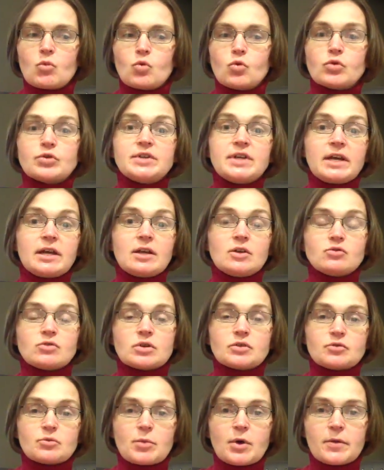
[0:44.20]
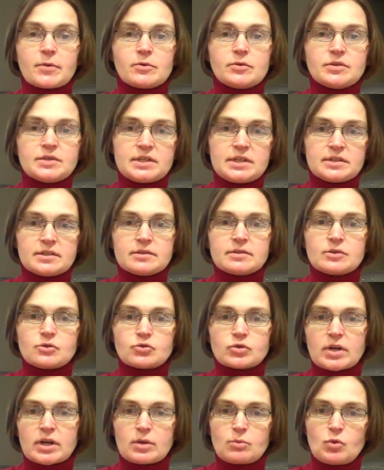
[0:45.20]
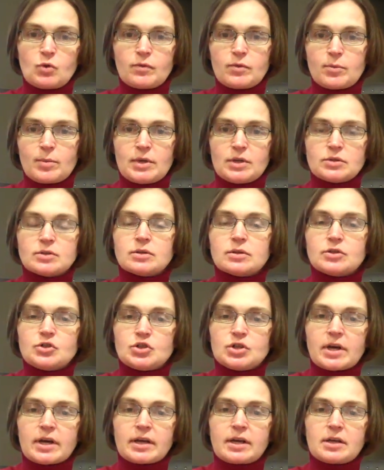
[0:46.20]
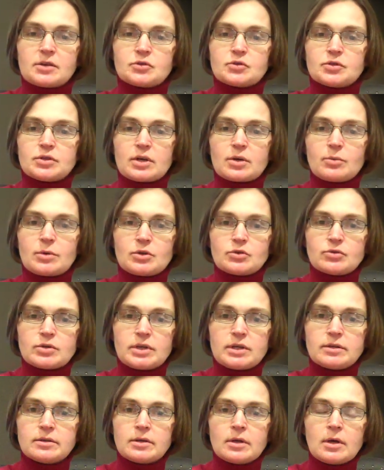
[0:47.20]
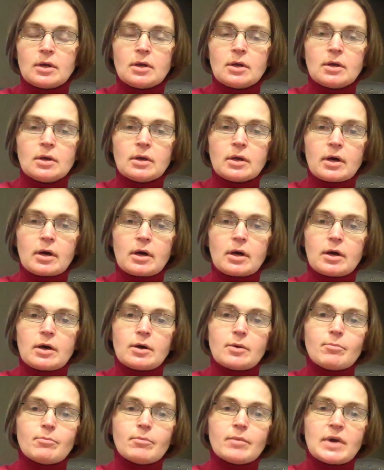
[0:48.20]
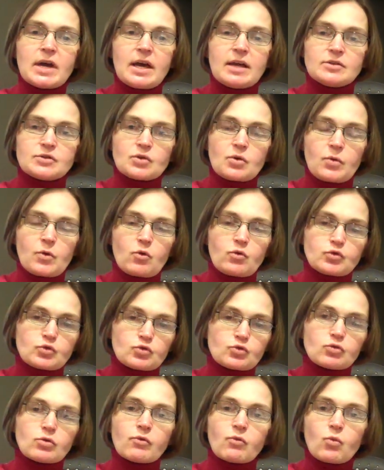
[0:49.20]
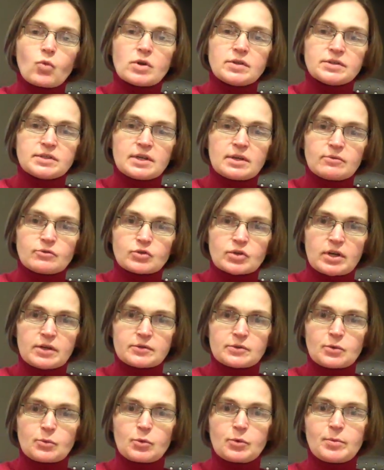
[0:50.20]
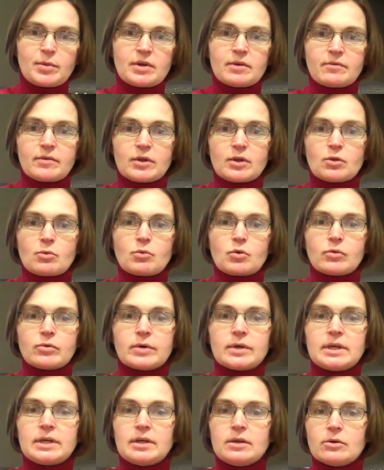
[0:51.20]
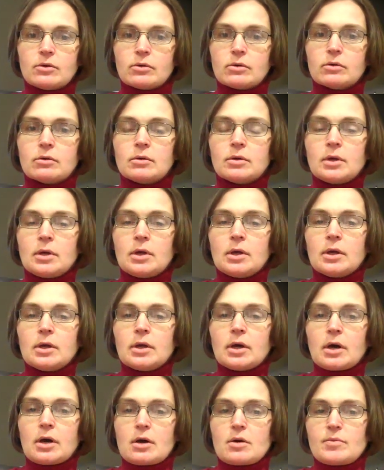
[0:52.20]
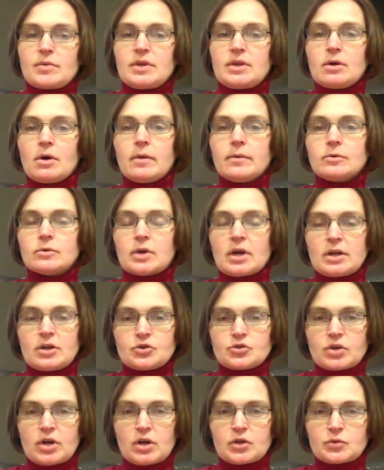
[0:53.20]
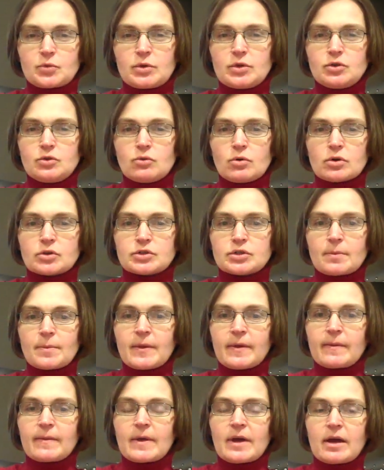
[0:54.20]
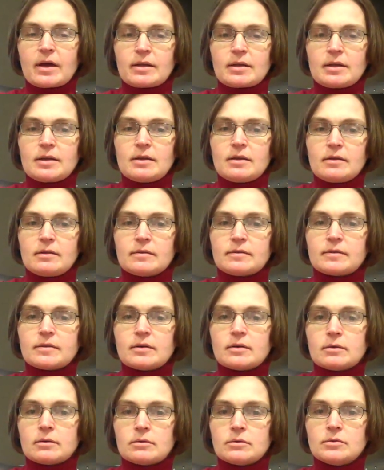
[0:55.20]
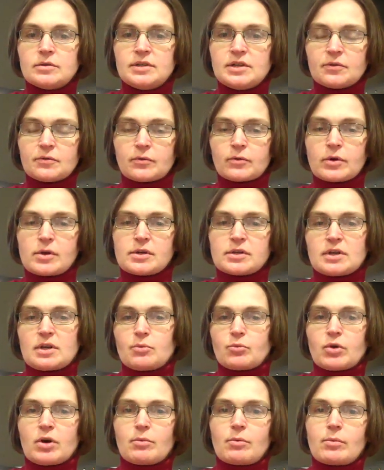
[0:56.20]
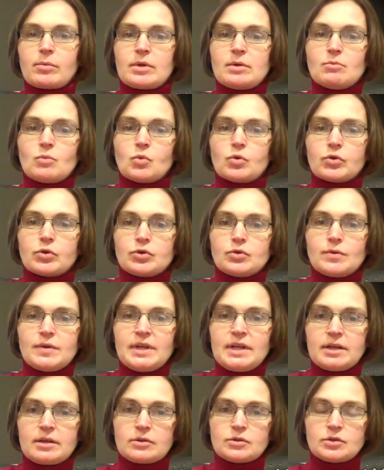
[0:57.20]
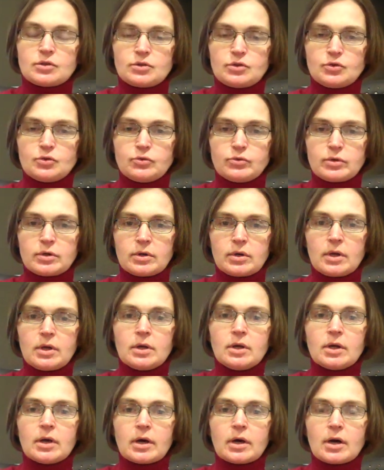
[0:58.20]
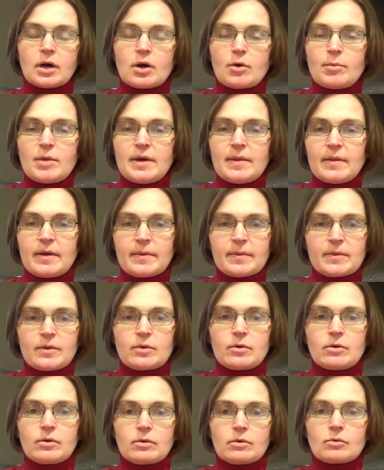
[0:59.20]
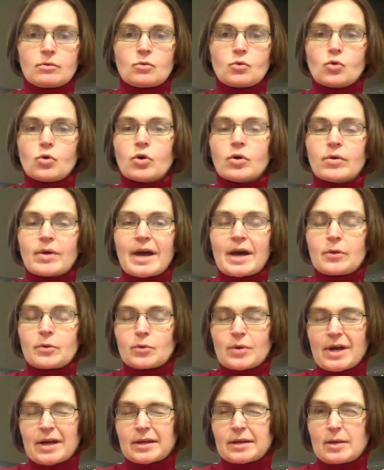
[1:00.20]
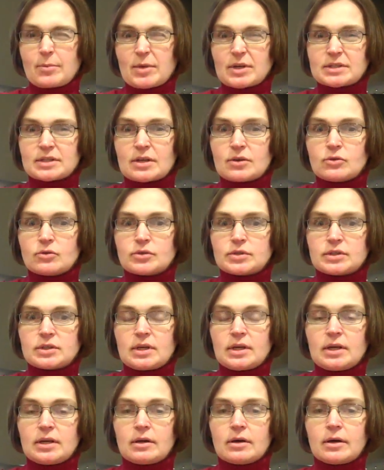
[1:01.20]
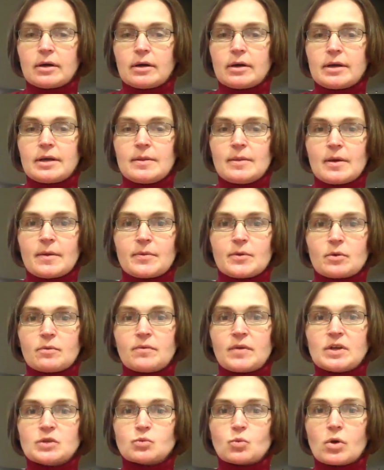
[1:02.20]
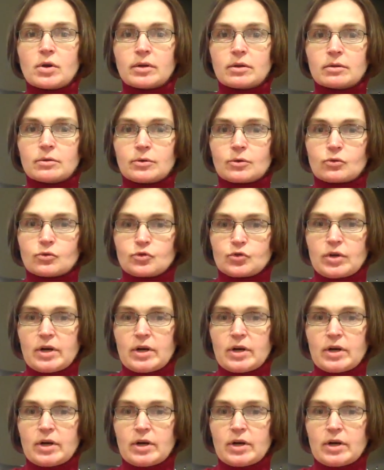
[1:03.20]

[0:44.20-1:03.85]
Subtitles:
or taking drugs from other diseases and trying to move them into the GI cancers that we treat. And so those are sort of one set of trials that would be available here. The other kind of trials we do are something that is different and probably more unique to Duke, in that or other academic centers, in that they're phase 1 clinical